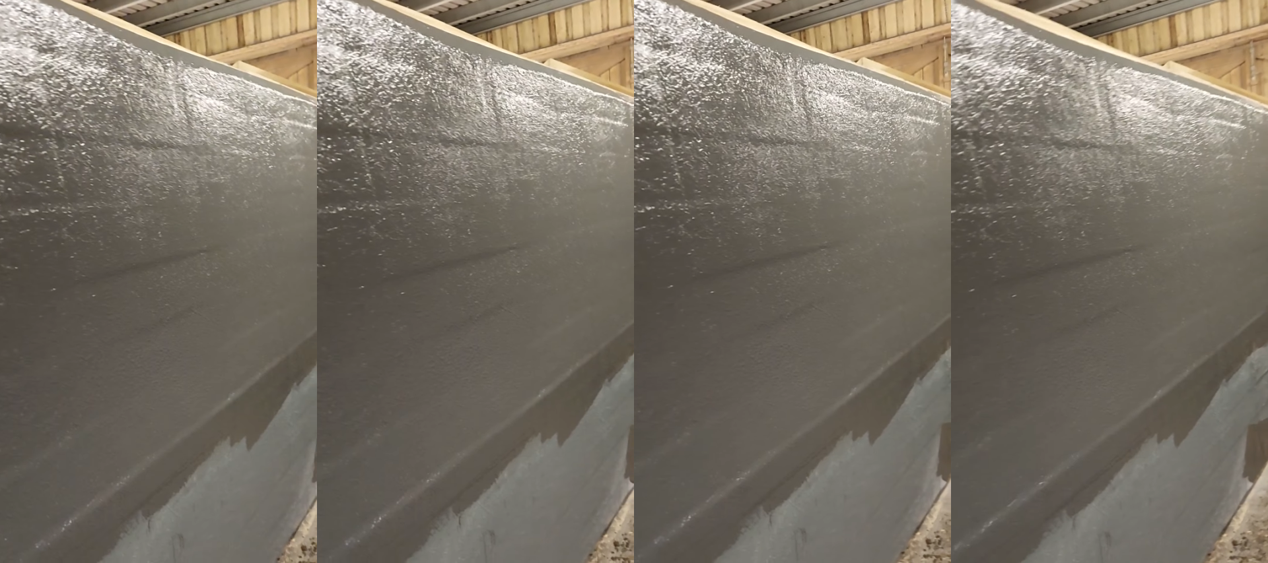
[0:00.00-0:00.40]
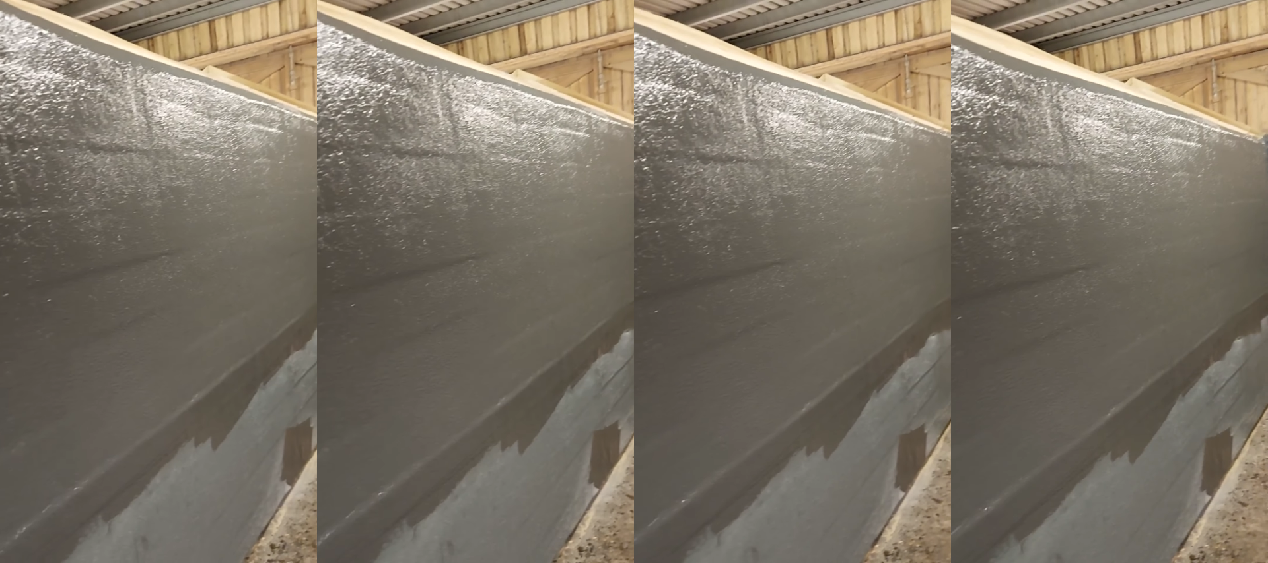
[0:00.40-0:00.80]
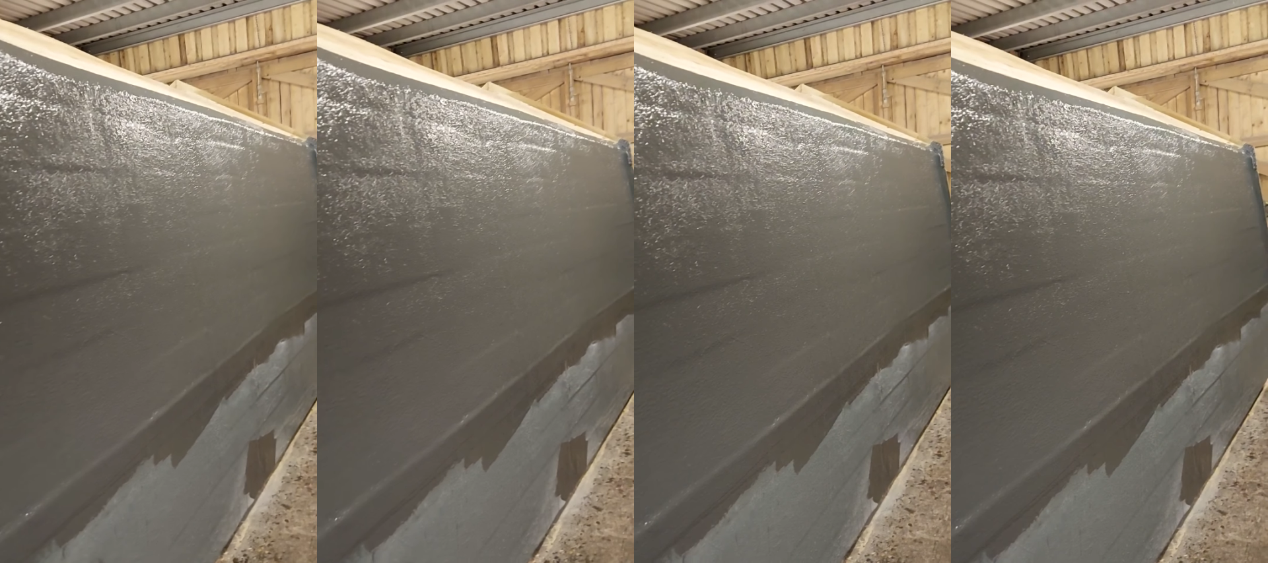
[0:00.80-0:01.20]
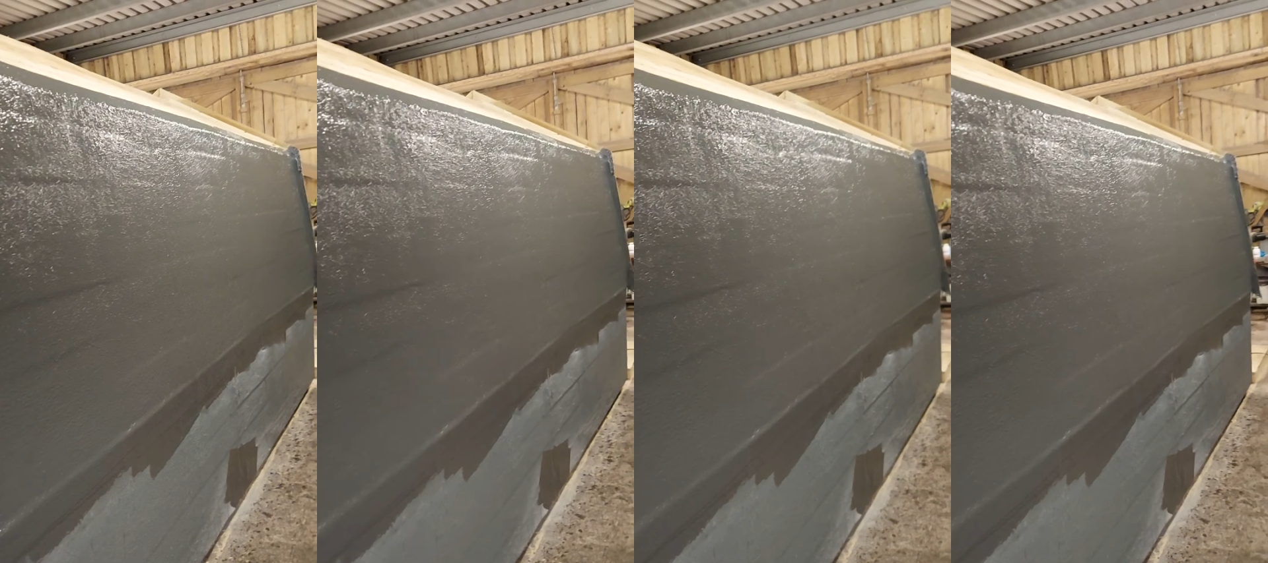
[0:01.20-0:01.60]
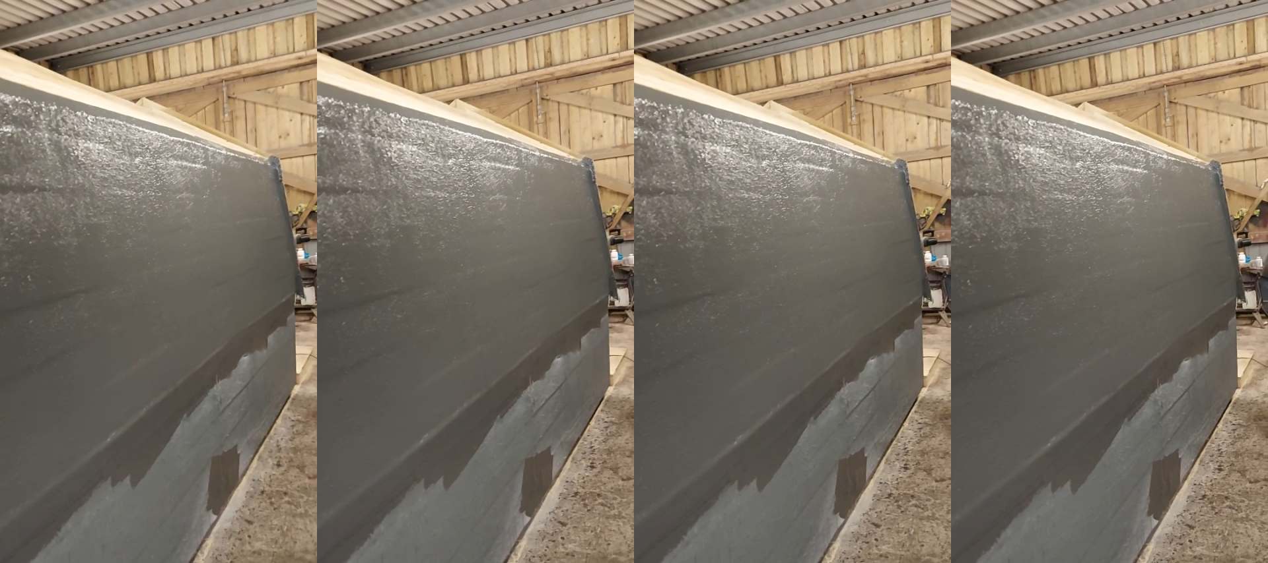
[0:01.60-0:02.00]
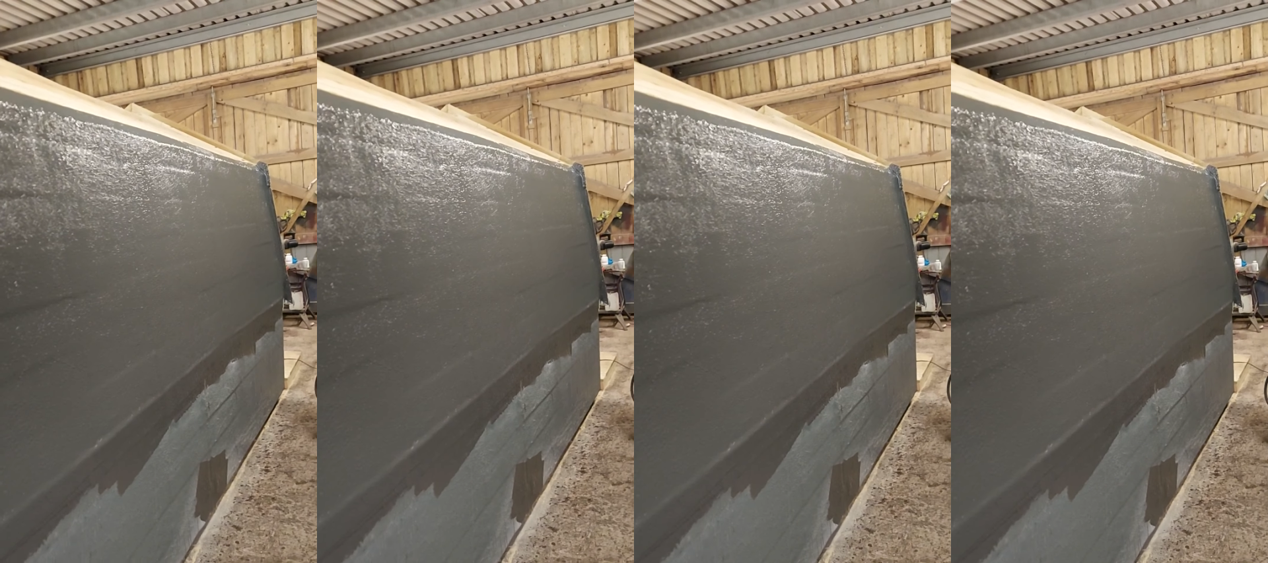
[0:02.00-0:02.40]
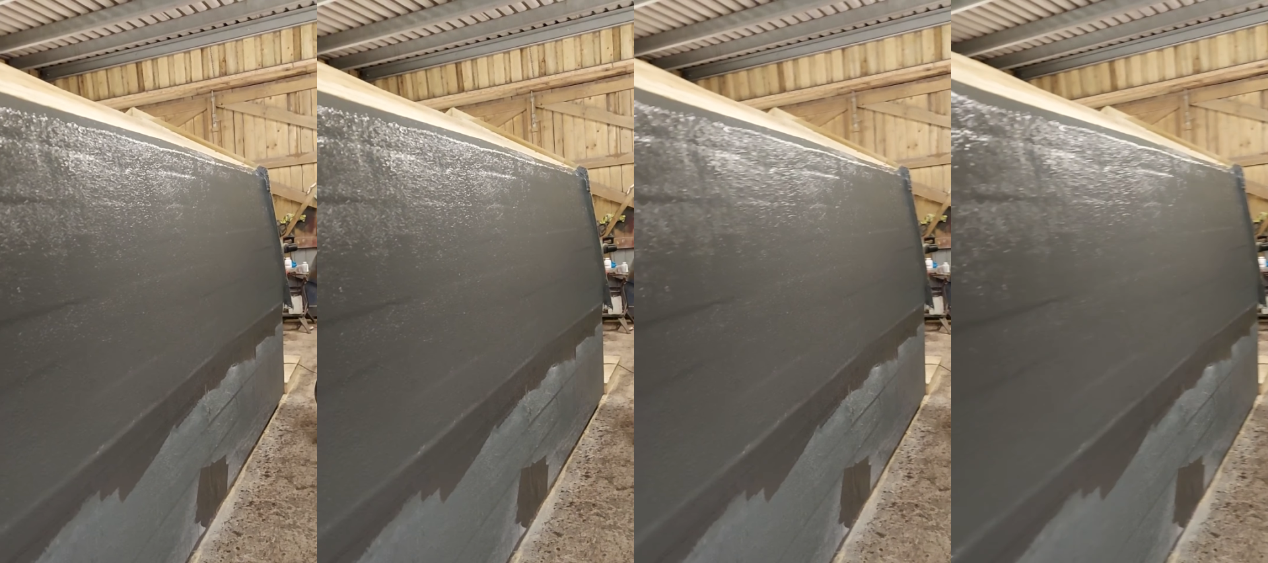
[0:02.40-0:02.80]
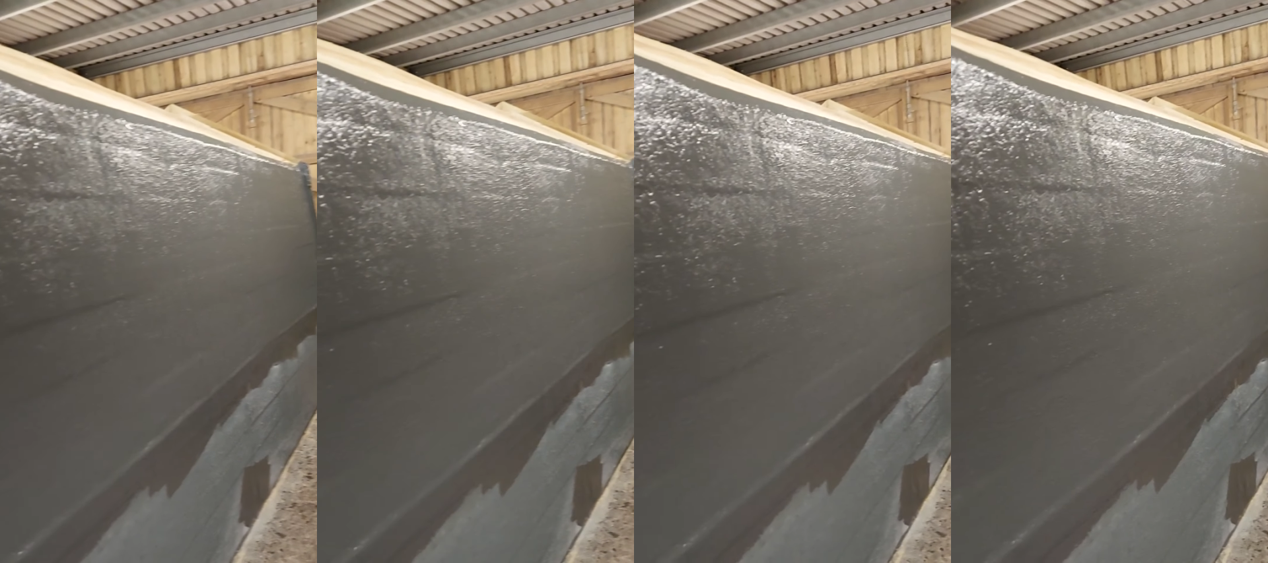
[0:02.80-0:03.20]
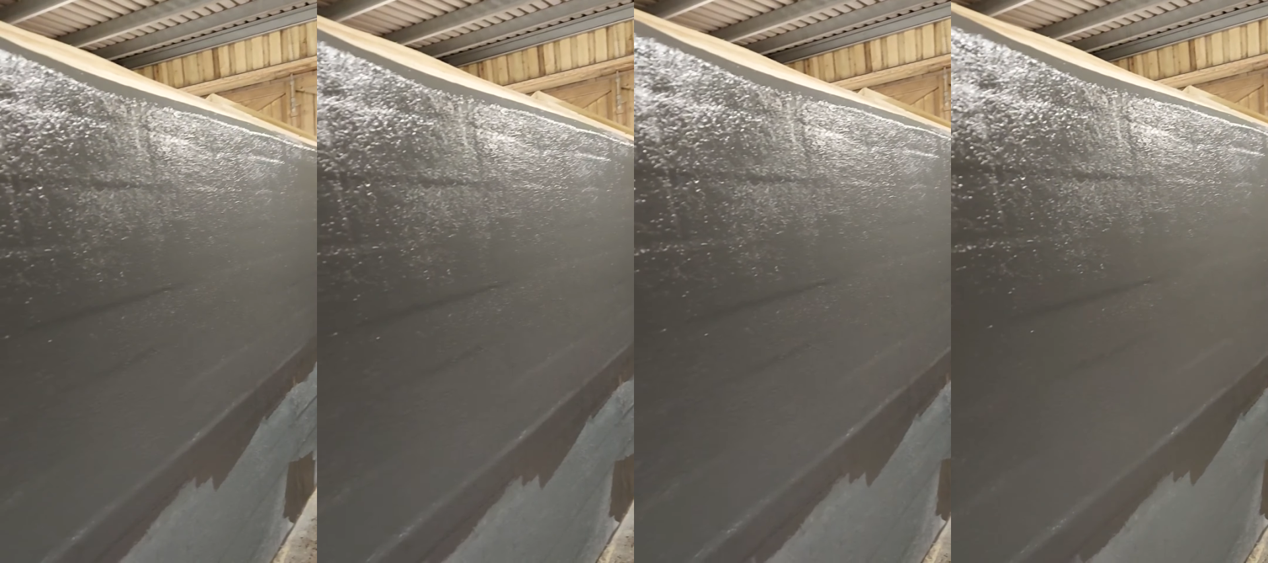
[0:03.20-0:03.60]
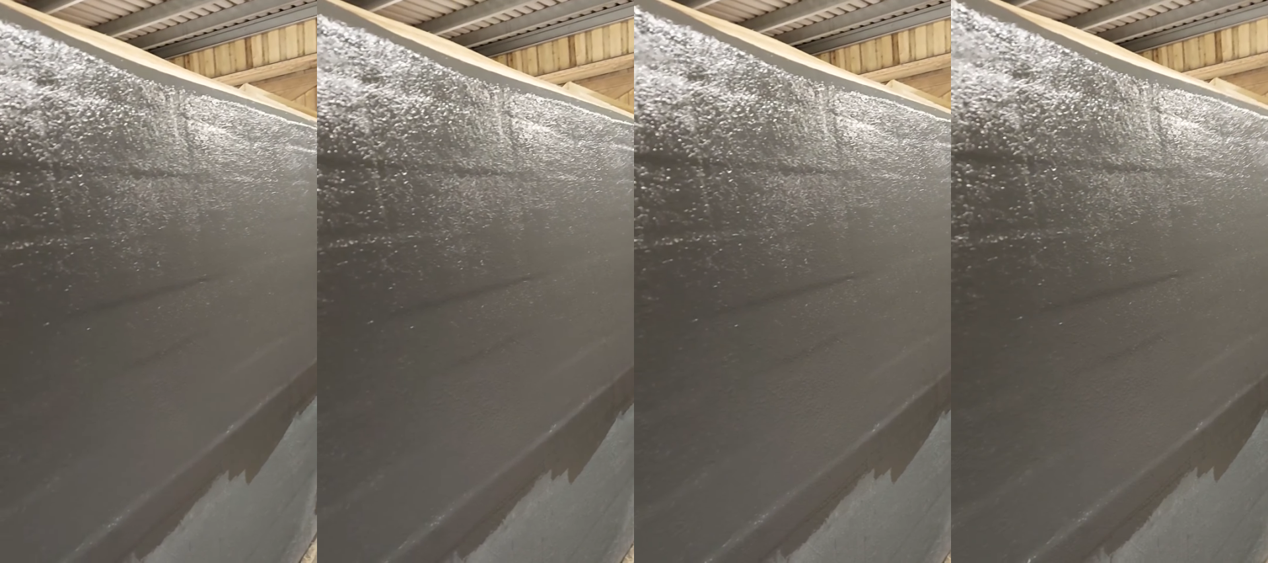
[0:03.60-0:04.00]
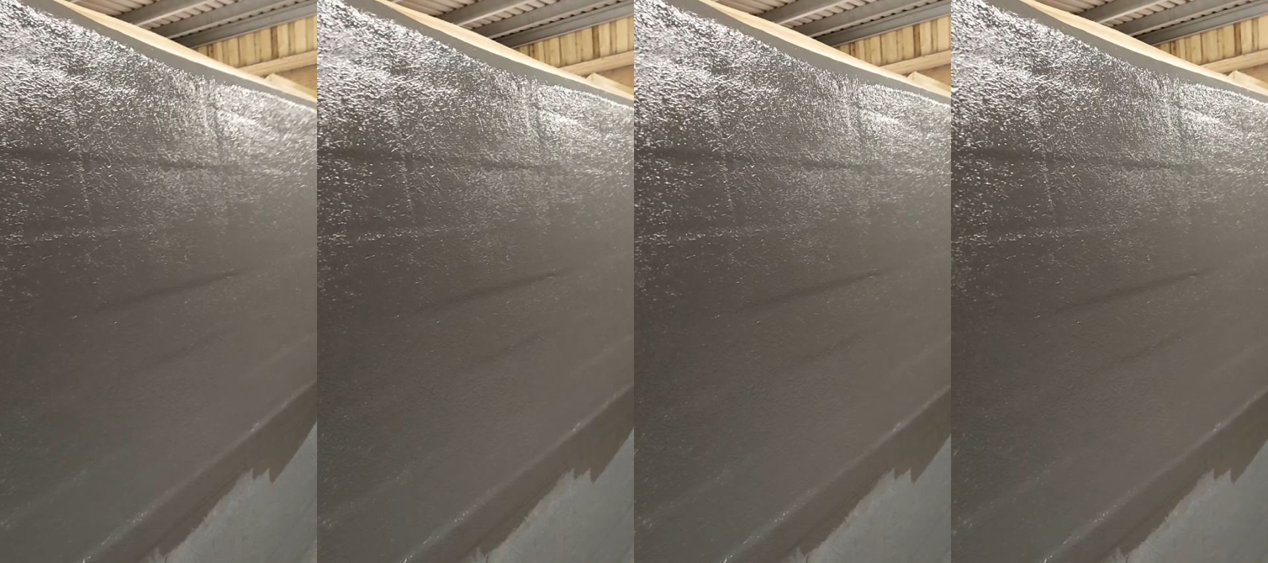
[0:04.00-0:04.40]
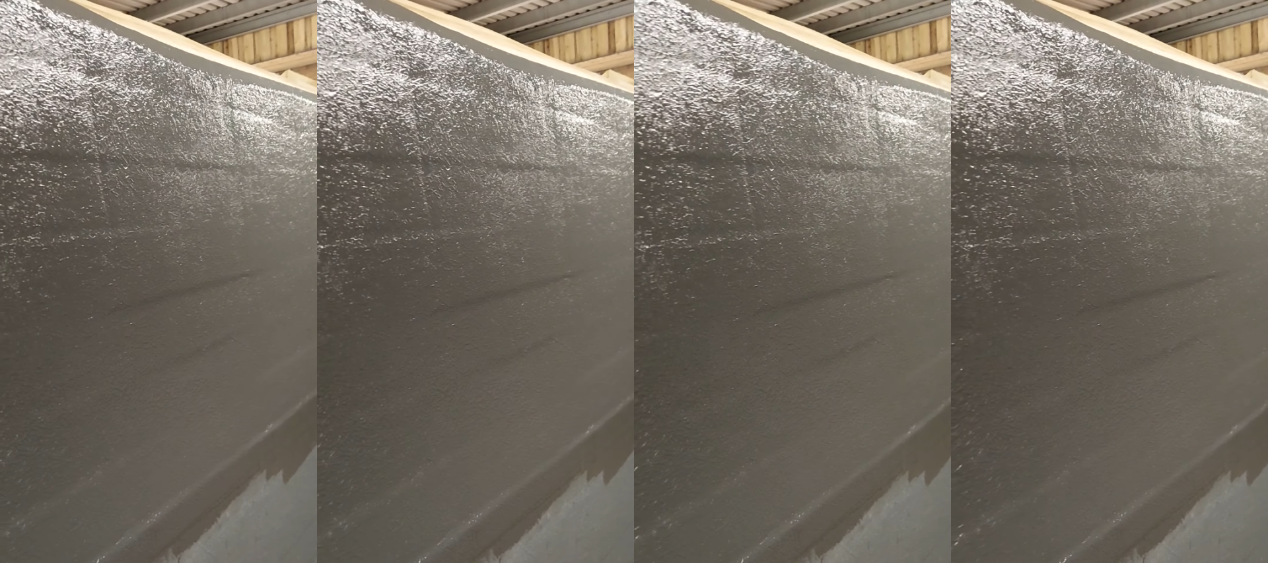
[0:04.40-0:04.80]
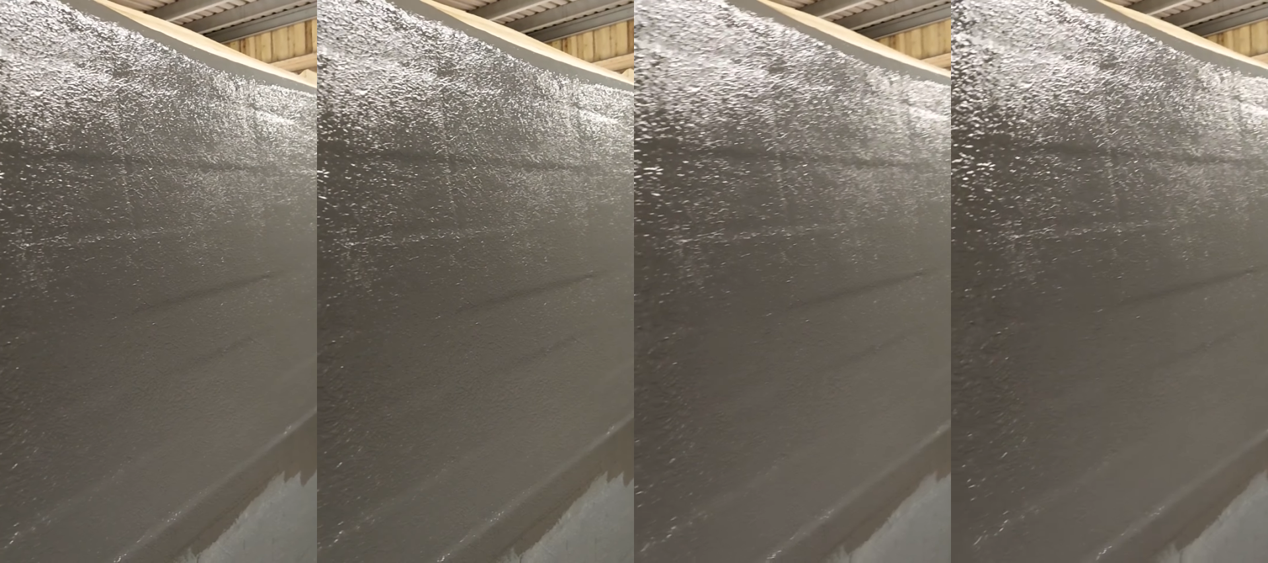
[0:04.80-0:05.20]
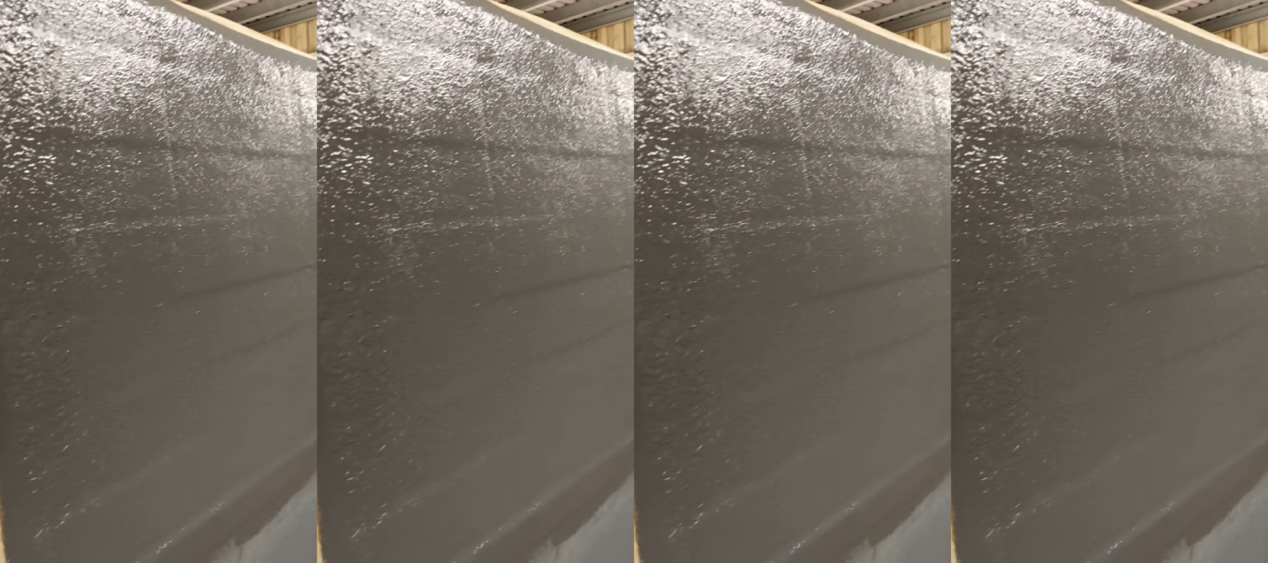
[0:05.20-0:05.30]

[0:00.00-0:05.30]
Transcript: [unreadable: no face in view]